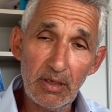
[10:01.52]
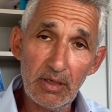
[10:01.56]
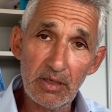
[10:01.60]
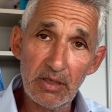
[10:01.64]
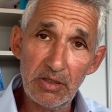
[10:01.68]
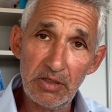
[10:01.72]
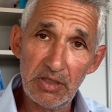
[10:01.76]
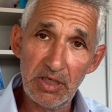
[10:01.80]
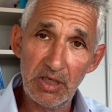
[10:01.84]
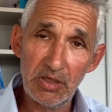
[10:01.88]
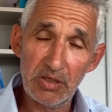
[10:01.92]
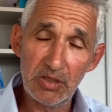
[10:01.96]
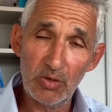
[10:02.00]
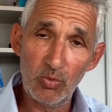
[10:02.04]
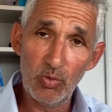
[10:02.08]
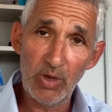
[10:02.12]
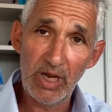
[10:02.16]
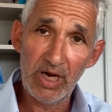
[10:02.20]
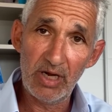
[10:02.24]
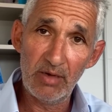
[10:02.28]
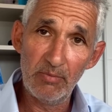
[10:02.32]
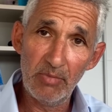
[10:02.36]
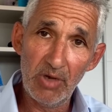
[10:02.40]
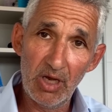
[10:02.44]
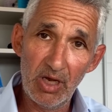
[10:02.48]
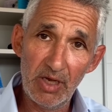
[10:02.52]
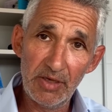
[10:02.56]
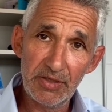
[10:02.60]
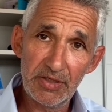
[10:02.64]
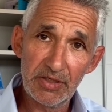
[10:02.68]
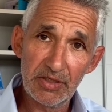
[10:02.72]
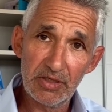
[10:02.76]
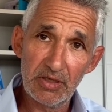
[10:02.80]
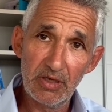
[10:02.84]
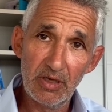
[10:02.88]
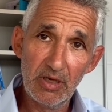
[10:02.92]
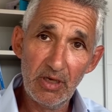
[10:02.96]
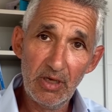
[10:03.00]
continue to wear a
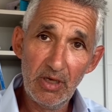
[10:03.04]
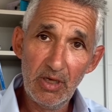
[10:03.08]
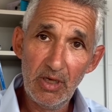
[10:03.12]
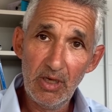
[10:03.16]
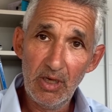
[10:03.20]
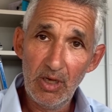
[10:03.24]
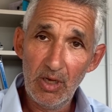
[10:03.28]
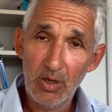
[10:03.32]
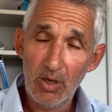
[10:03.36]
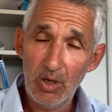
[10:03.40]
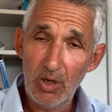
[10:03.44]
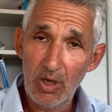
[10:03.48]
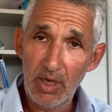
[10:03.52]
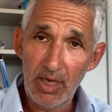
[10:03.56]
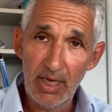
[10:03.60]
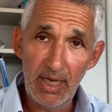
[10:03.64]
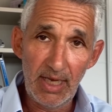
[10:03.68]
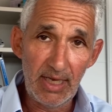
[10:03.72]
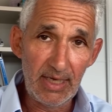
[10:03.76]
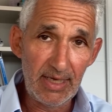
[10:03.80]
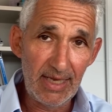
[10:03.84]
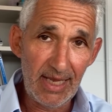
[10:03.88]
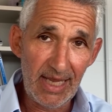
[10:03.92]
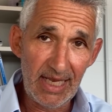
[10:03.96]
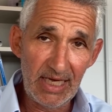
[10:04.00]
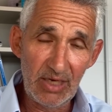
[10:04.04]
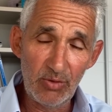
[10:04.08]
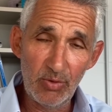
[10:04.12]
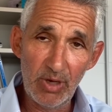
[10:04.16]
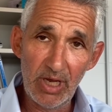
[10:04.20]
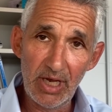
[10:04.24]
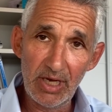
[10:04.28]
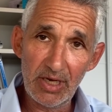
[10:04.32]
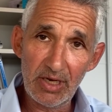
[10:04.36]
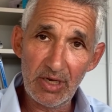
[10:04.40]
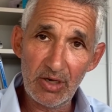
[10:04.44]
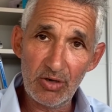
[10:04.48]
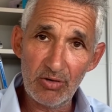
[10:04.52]
mask in
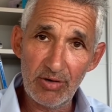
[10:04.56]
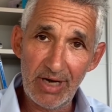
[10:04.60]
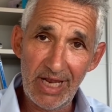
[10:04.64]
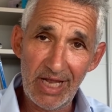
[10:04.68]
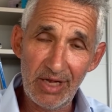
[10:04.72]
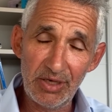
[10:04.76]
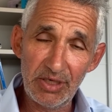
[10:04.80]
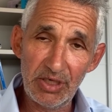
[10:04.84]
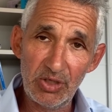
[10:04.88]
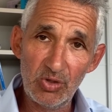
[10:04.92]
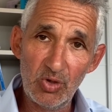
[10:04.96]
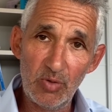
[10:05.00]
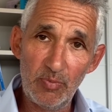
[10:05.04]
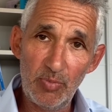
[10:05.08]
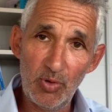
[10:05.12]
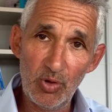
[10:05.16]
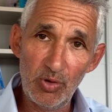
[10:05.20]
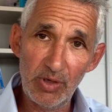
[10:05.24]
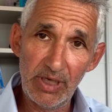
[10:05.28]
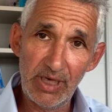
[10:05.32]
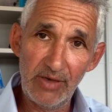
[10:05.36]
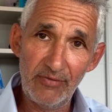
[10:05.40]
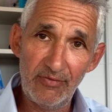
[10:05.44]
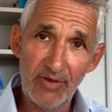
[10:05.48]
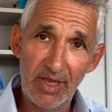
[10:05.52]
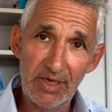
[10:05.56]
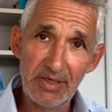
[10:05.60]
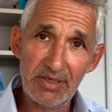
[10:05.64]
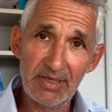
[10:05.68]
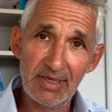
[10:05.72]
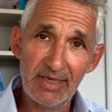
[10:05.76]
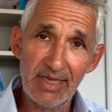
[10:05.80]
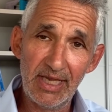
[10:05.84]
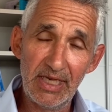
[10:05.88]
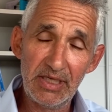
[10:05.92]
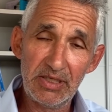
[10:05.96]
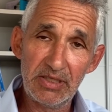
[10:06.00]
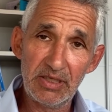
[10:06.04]
anywhere crowded or poorly
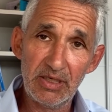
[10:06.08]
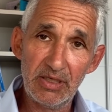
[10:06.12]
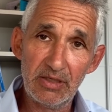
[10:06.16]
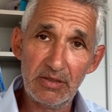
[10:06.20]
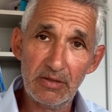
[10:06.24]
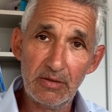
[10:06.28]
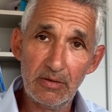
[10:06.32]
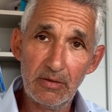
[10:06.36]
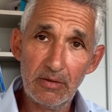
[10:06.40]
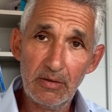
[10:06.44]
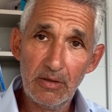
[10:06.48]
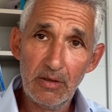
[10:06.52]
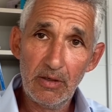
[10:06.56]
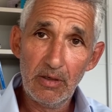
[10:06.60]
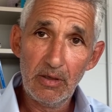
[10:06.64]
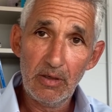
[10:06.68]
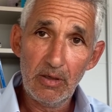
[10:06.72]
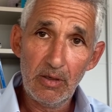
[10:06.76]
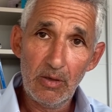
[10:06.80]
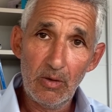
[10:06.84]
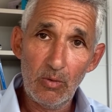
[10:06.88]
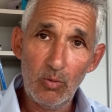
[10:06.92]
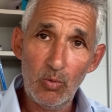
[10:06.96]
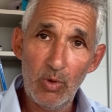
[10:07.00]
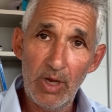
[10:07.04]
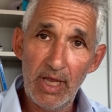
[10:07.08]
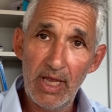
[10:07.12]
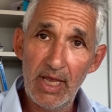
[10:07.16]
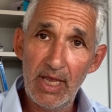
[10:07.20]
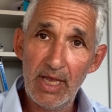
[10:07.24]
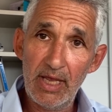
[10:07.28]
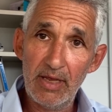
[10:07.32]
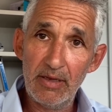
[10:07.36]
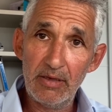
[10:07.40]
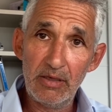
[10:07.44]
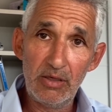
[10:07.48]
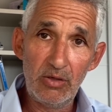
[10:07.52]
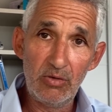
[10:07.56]
ventilated,
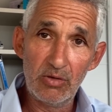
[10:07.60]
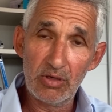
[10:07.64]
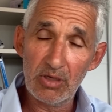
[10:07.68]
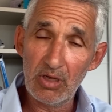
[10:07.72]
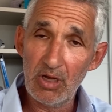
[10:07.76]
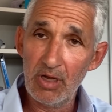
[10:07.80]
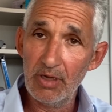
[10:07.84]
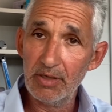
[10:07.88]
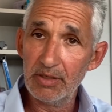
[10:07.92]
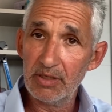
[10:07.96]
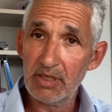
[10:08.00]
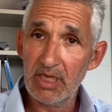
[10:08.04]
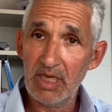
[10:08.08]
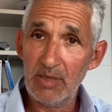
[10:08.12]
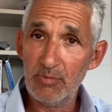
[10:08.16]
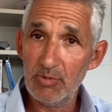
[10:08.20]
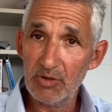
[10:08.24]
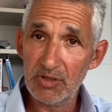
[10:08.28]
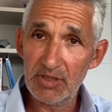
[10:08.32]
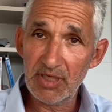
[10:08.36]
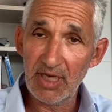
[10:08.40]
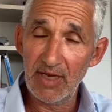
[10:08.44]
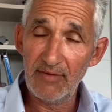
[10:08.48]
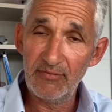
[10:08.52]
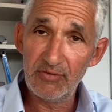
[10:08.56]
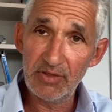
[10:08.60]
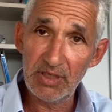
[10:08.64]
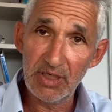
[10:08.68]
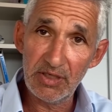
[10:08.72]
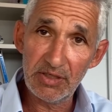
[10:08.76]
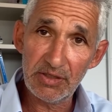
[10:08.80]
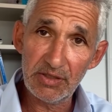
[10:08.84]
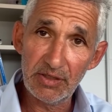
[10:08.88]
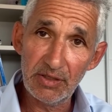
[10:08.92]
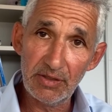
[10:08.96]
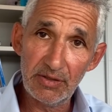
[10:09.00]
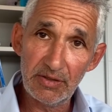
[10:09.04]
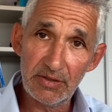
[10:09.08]
where you can't keep a safe
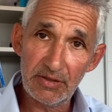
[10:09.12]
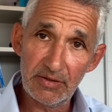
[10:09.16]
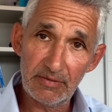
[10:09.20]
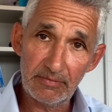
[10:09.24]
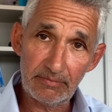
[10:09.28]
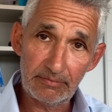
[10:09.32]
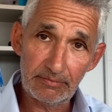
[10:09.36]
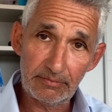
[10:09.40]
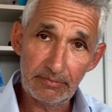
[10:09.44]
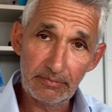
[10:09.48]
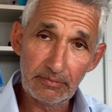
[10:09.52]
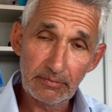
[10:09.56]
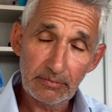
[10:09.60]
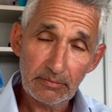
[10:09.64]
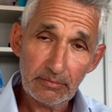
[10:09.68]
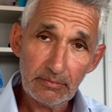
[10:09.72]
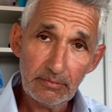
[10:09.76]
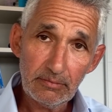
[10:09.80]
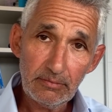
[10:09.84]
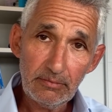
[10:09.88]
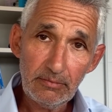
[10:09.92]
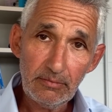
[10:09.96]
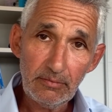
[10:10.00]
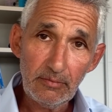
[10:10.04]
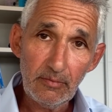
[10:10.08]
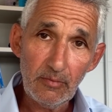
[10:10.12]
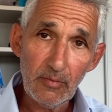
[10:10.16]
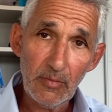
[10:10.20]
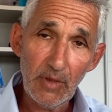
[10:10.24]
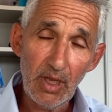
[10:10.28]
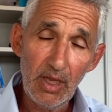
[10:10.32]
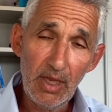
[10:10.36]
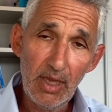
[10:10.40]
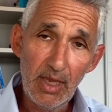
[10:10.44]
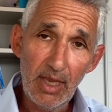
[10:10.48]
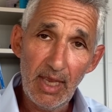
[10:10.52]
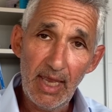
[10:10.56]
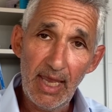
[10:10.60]
distance,
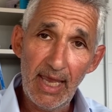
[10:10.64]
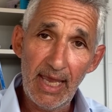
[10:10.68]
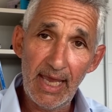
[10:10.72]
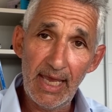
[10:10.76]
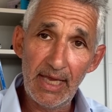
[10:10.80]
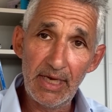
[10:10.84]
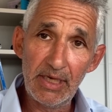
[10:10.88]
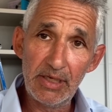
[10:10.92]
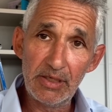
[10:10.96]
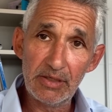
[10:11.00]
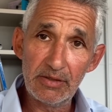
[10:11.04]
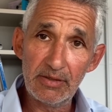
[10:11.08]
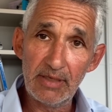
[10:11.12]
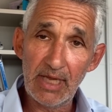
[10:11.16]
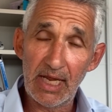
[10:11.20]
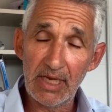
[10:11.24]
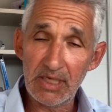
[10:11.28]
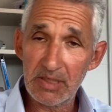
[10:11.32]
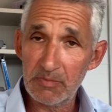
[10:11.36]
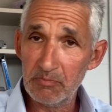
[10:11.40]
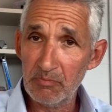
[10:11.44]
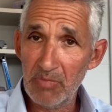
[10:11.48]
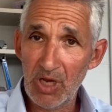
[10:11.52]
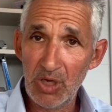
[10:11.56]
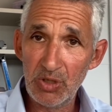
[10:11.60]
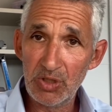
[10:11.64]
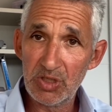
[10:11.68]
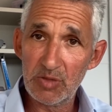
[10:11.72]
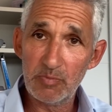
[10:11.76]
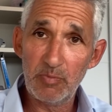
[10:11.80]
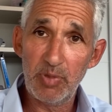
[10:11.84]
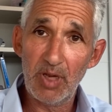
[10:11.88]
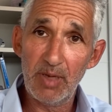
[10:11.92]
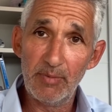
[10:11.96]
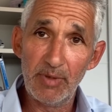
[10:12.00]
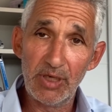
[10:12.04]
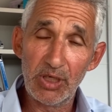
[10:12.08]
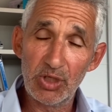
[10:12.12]
and that's most
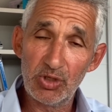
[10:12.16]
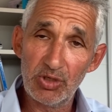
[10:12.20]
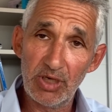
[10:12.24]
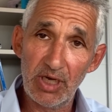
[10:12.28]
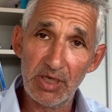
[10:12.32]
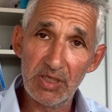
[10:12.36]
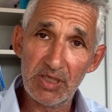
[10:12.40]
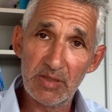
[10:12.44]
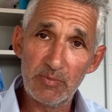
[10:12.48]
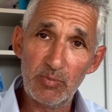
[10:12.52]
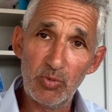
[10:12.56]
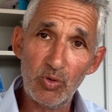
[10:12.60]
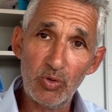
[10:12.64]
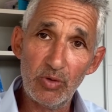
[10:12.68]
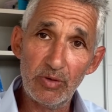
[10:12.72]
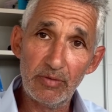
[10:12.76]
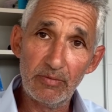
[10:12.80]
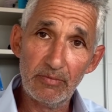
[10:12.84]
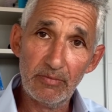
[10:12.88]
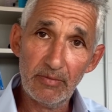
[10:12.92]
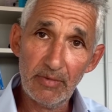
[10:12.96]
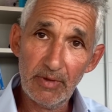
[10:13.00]
public transport.